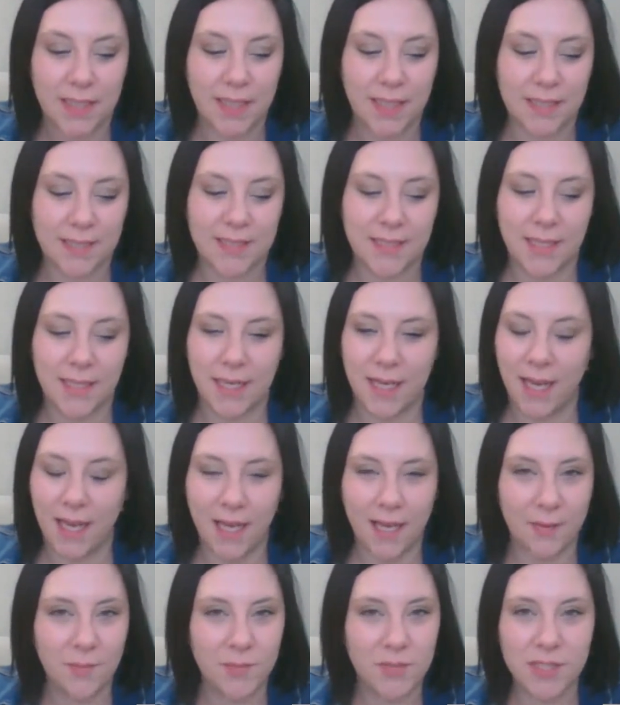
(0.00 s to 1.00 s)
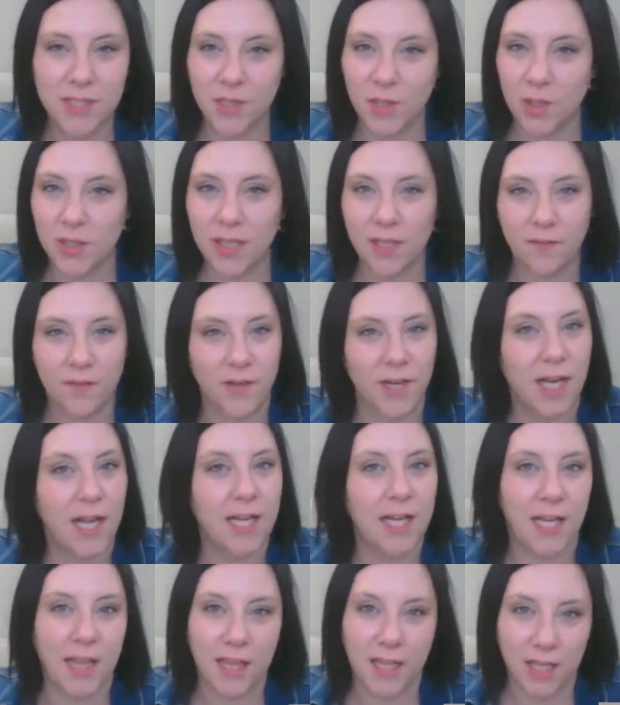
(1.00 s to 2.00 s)
and said, hey, I'm just looking for
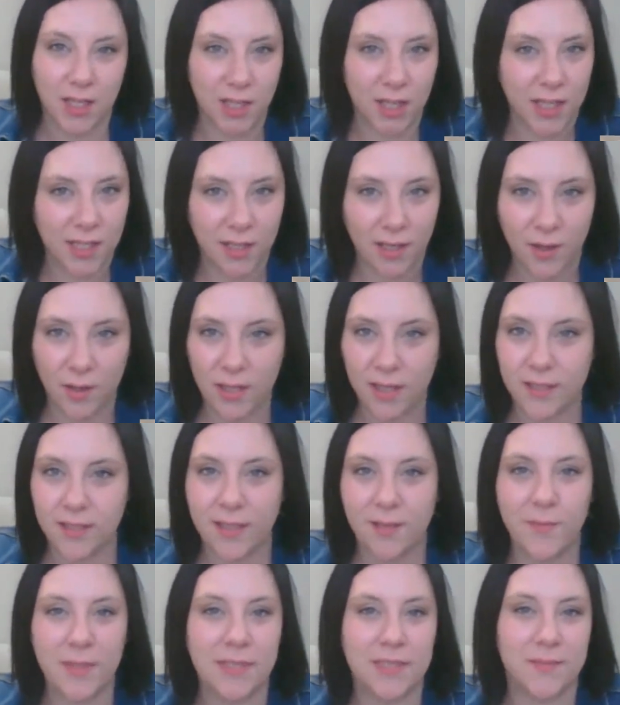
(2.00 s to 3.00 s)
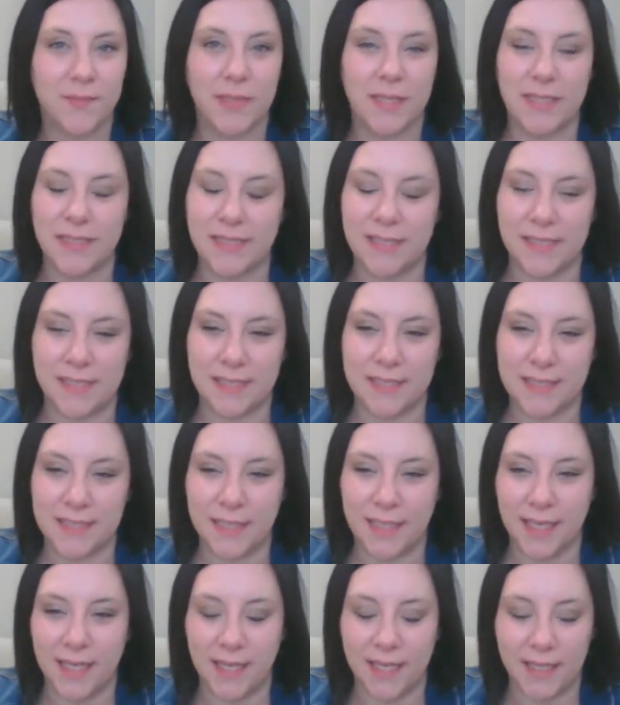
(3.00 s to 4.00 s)
anything right now, and give me some ideas.
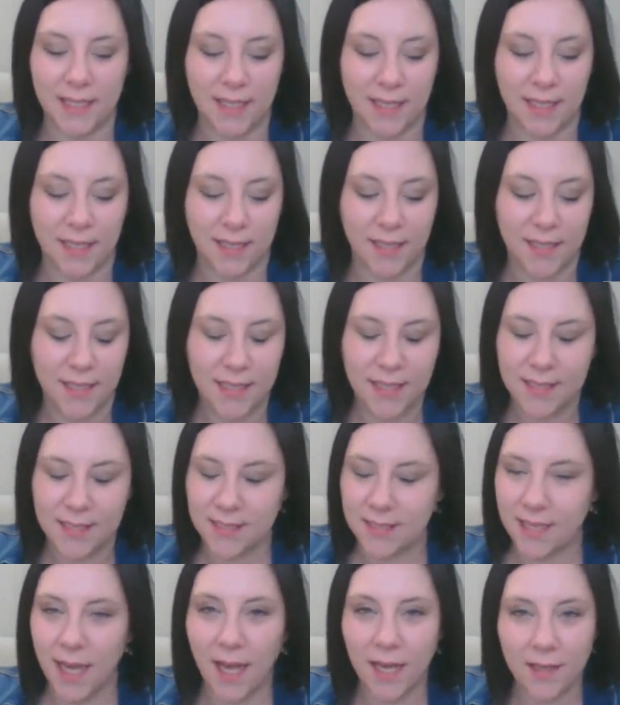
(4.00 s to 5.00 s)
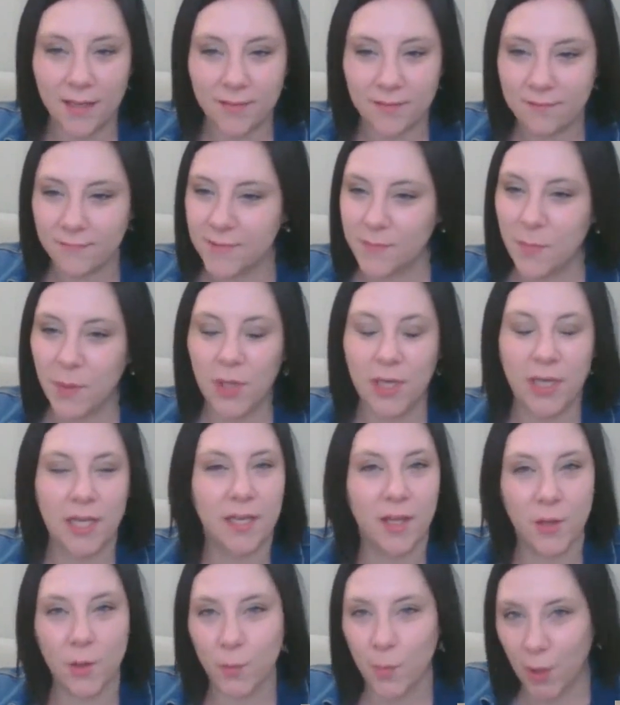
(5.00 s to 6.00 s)
And Scott was putting
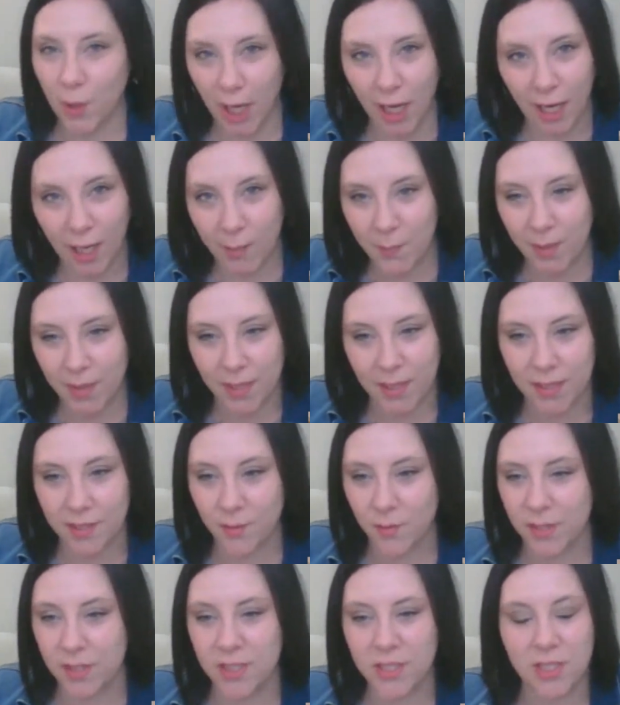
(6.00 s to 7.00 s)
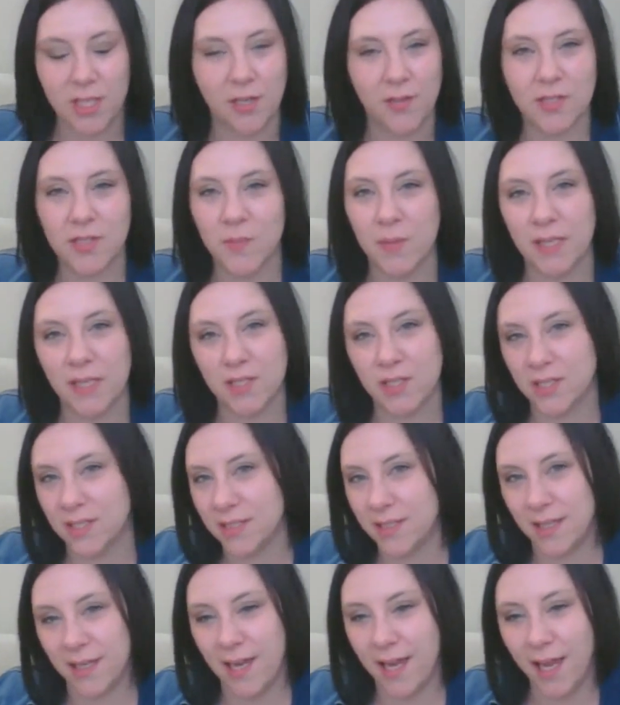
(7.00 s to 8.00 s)
together Prime and reached out to me and
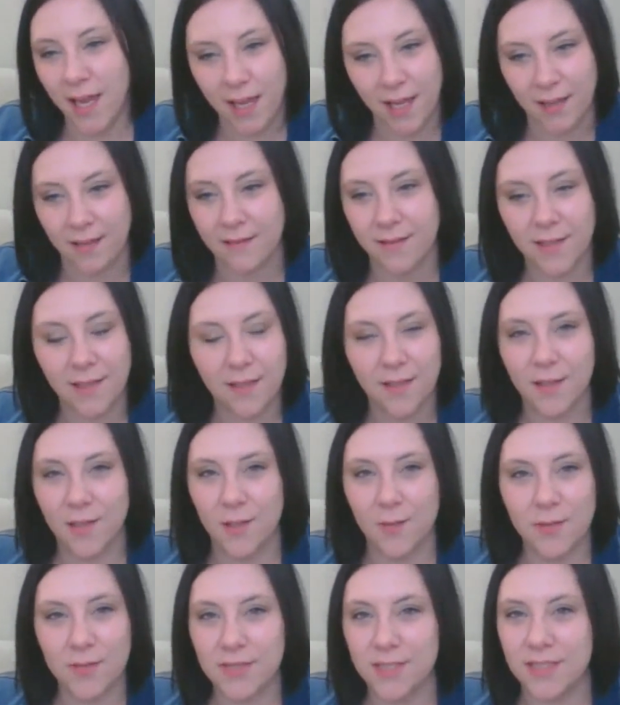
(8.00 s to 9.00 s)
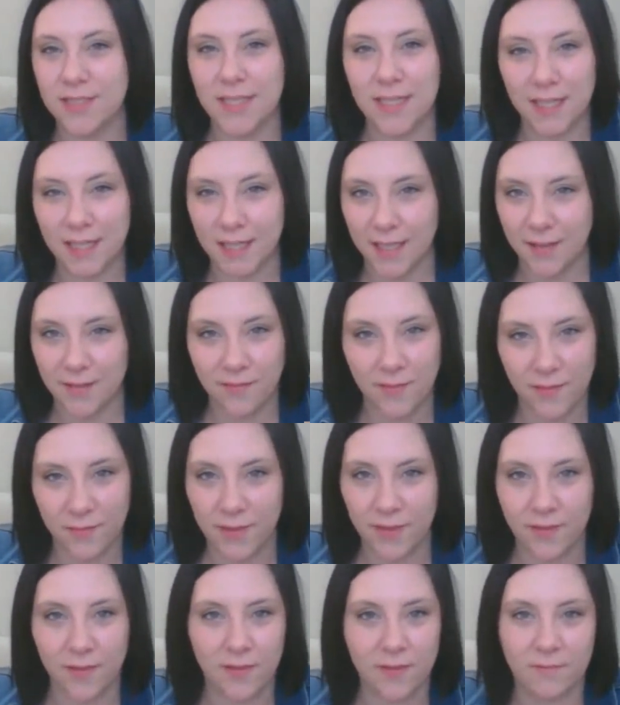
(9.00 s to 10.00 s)
just said, hey, used to dig it when
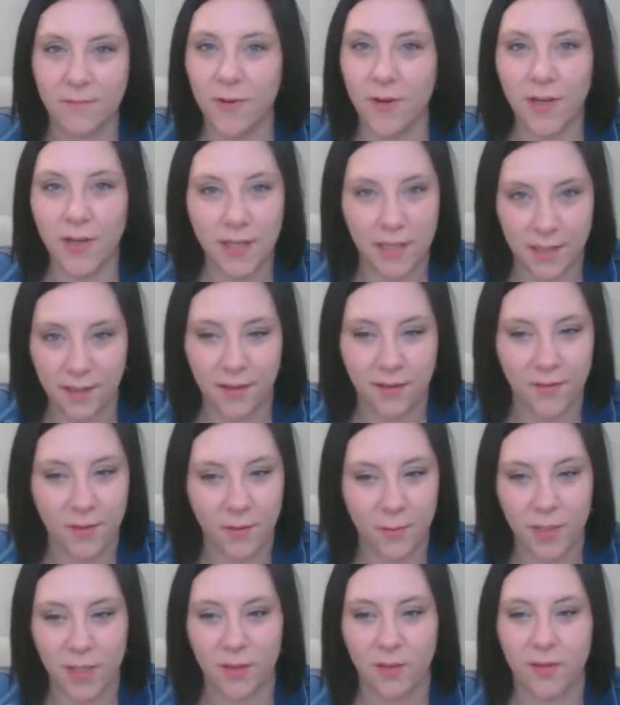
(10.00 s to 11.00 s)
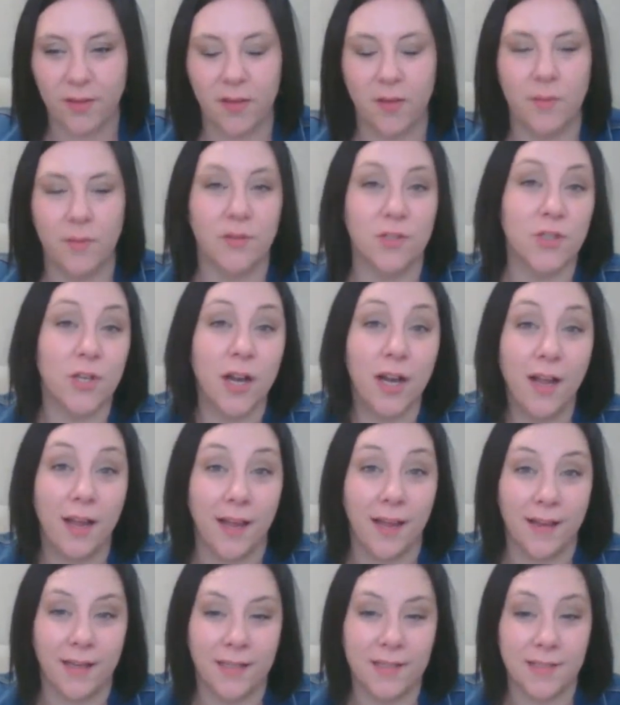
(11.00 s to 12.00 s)
we were working together. What do you think about
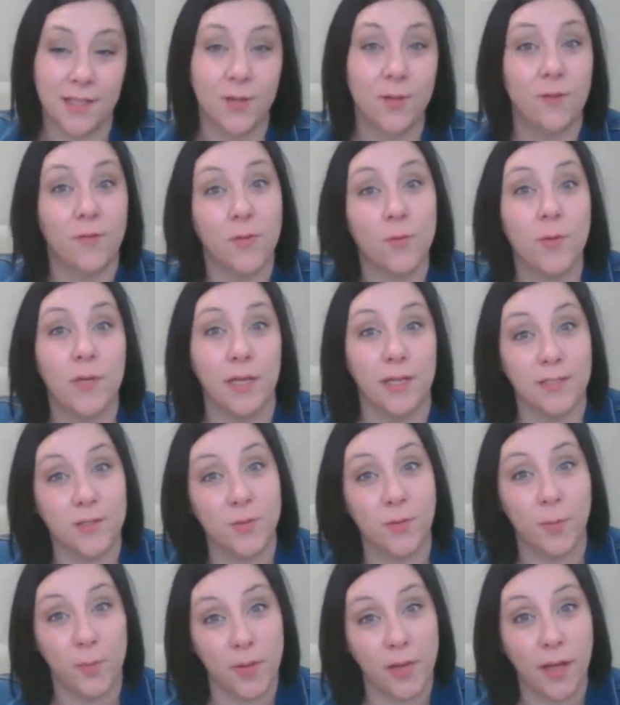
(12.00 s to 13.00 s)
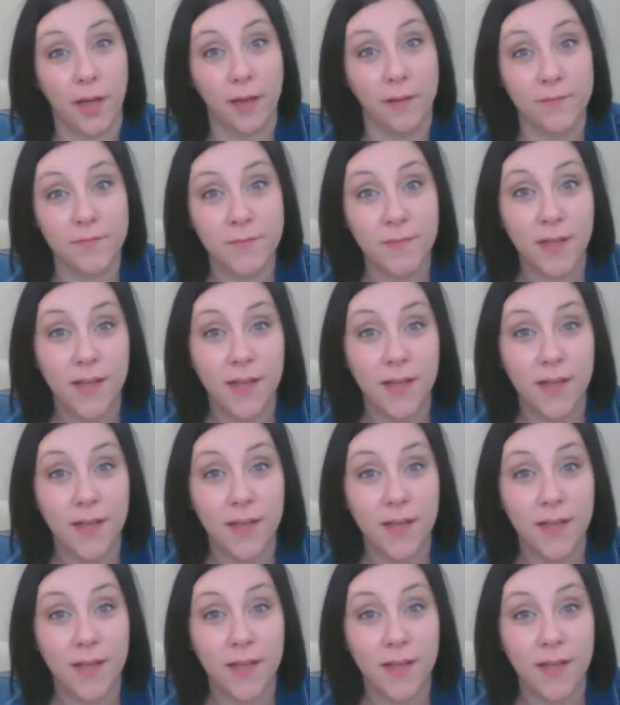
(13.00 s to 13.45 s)
trying? And he's like, you have 3 days to apply.